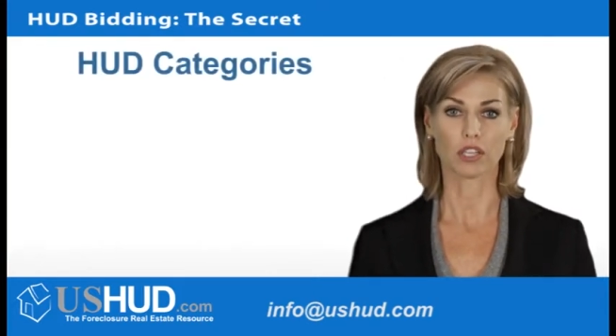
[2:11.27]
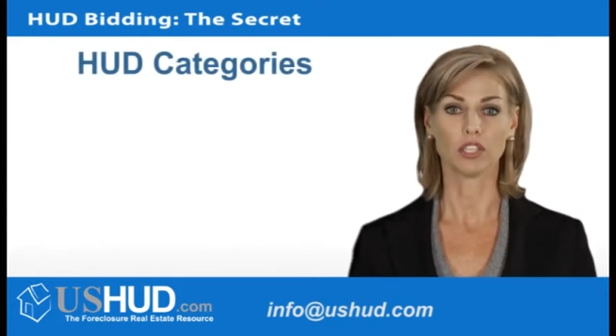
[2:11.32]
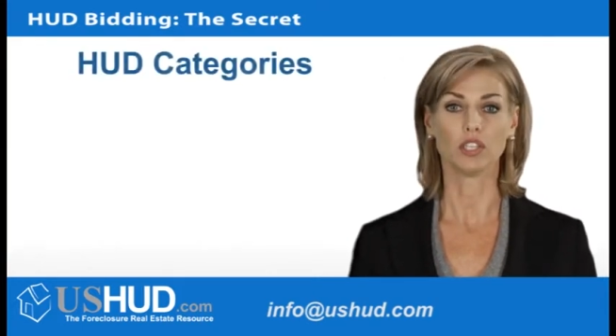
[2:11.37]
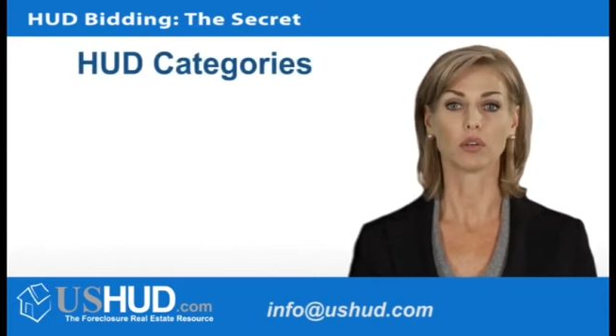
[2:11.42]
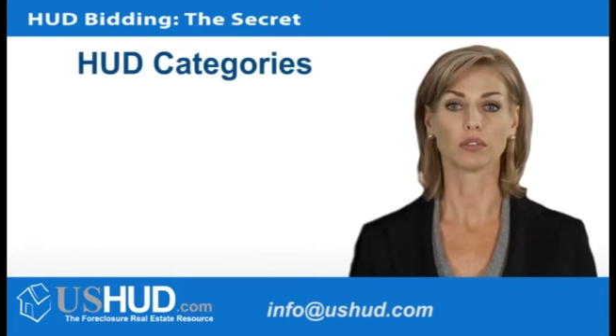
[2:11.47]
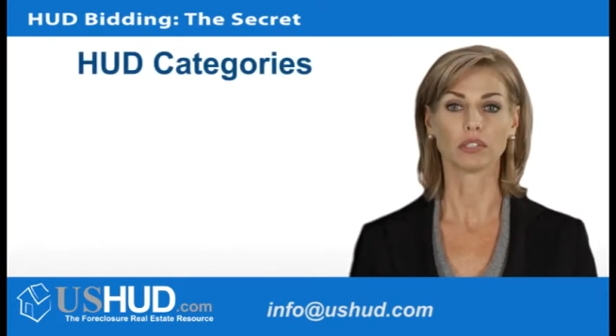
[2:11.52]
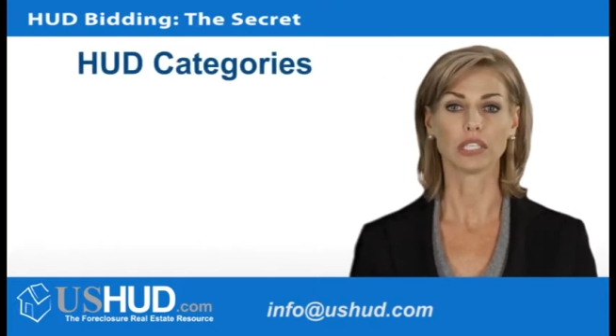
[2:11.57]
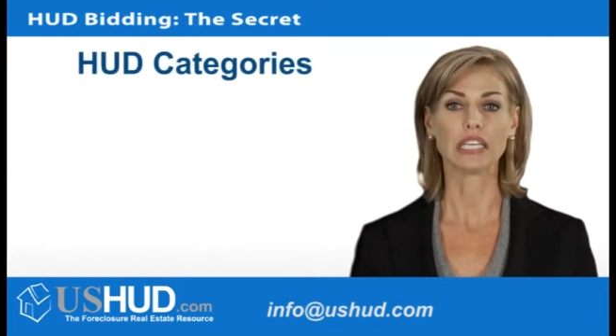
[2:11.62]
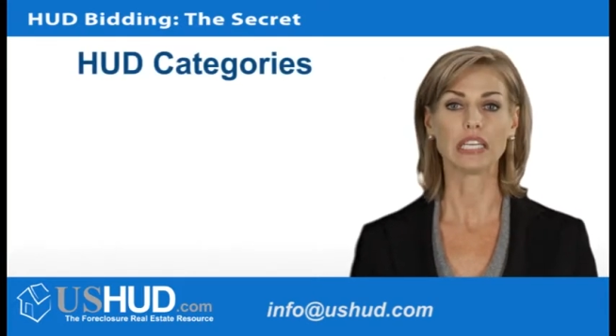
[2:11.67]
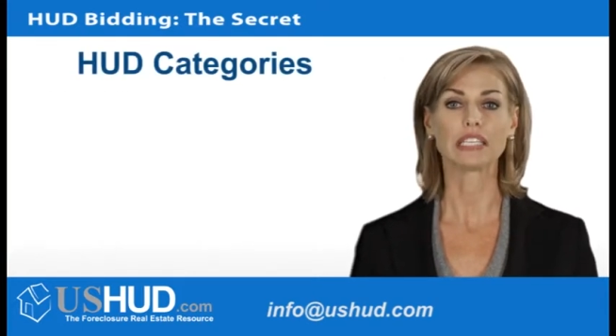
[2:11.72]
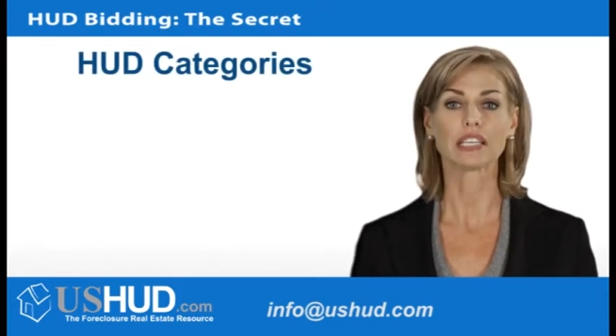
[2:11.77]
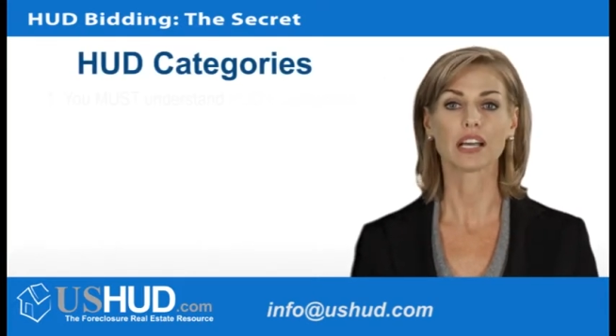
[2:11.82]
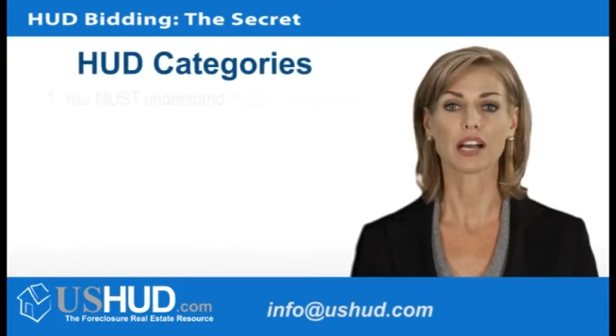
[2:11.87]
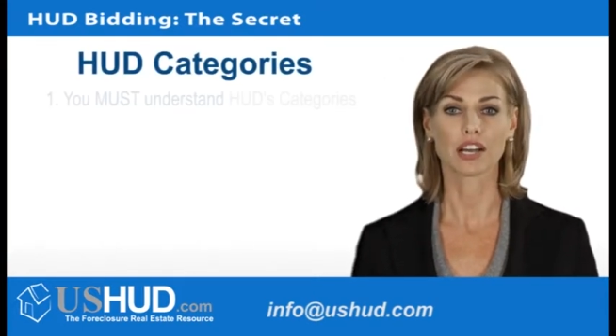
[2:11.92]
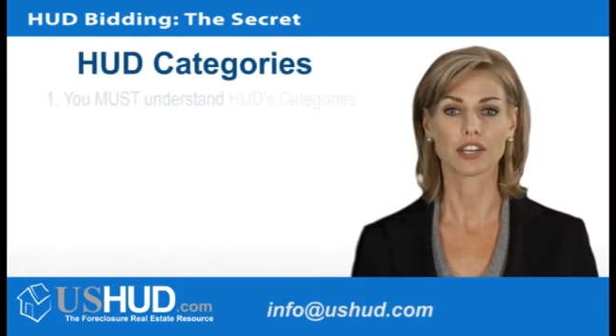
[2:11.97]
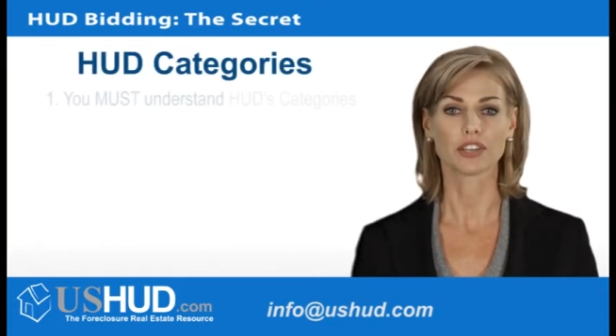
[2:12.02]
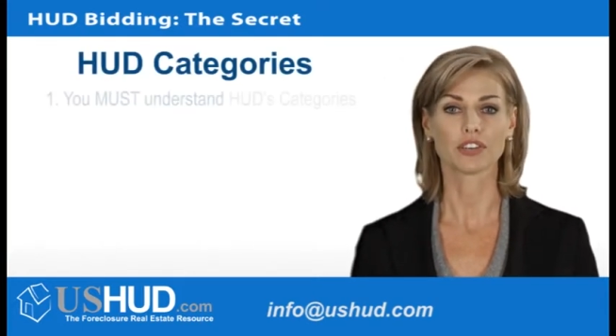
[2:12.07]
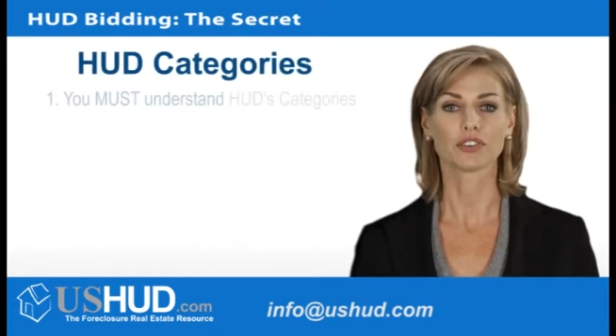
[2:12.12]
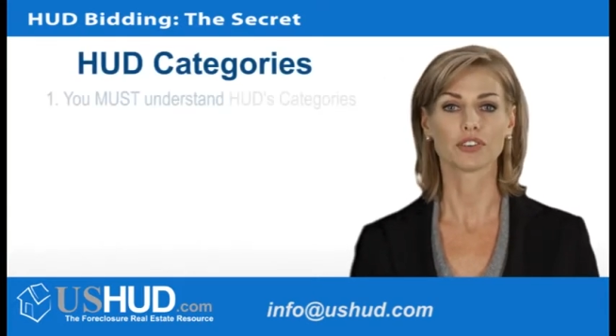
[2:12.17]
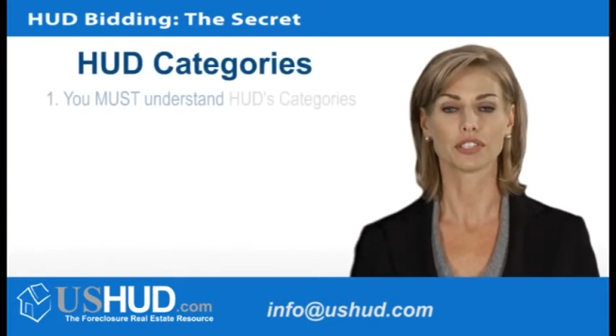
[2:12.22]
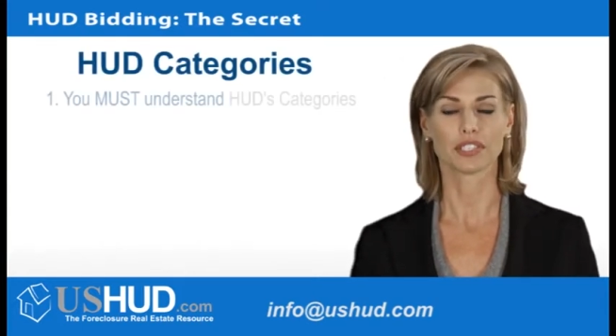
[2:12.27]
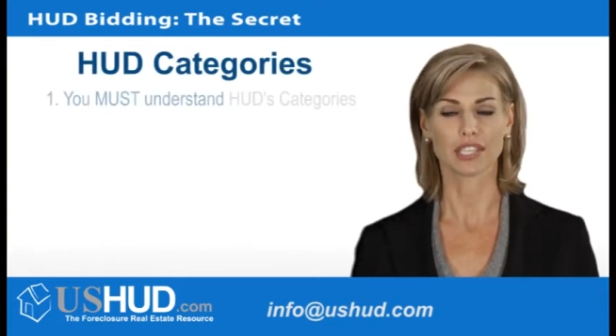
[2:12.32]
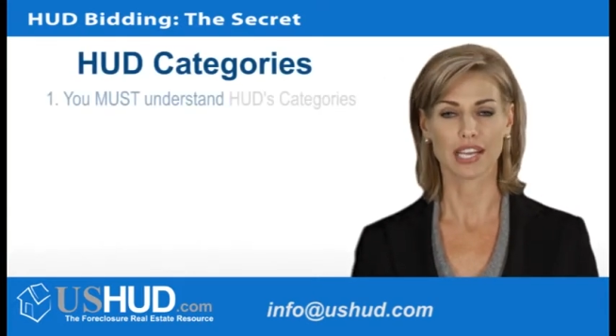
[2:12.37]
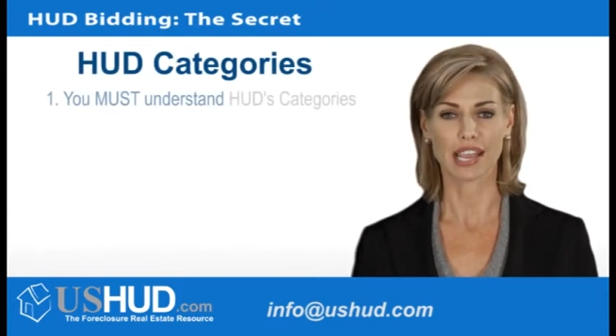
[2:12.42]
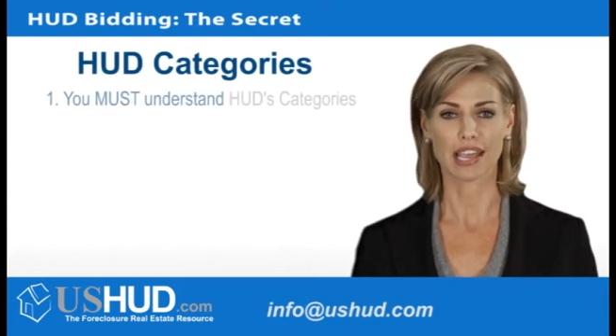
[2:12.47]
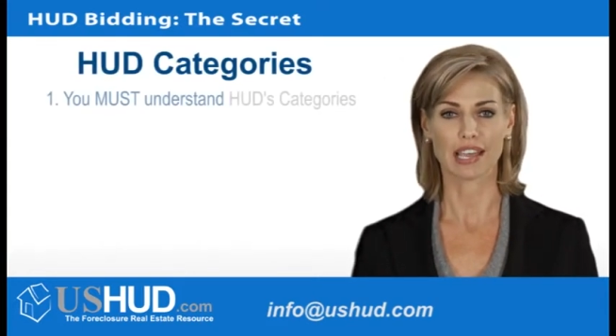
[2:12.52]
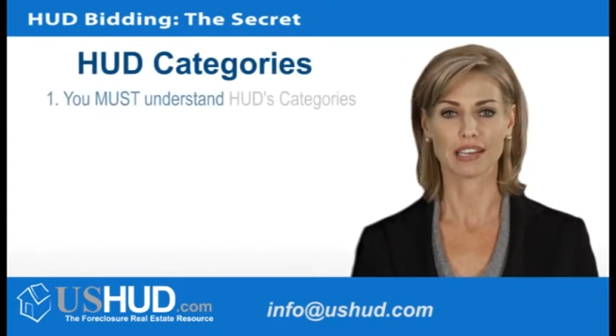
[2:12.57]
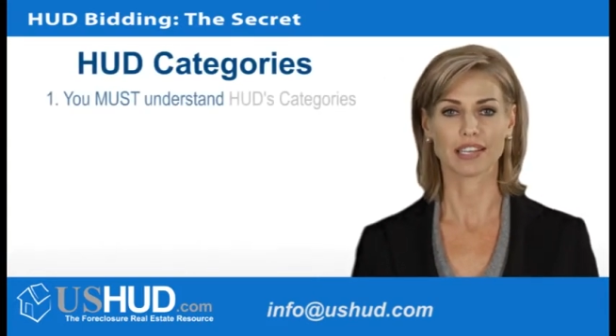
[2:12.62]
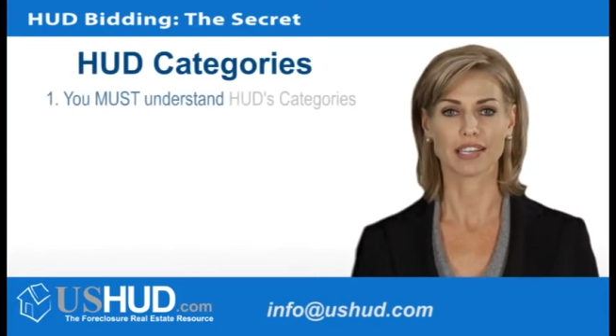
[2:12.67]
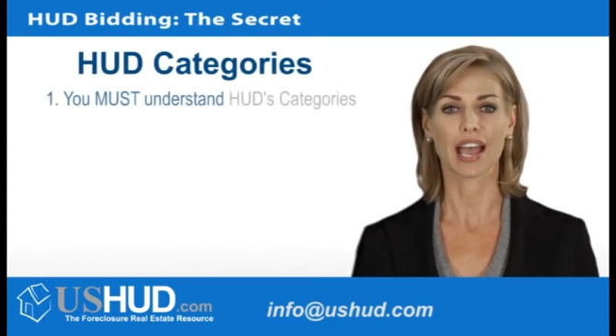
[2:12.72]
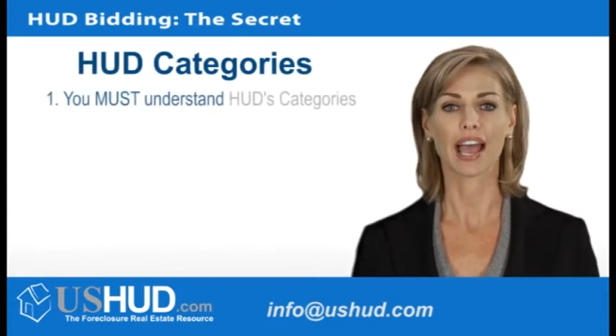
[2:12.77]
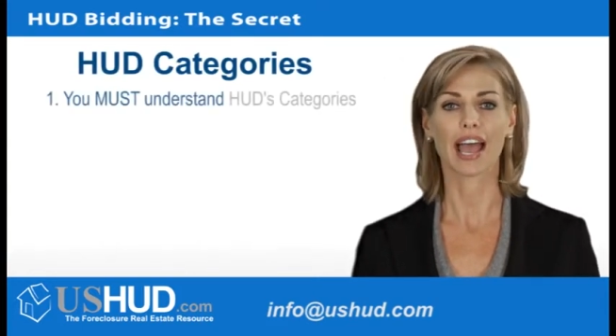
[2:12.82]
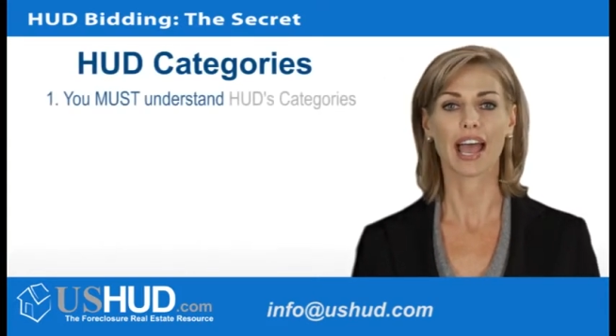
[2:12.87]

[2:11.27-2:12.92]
you'll need to understand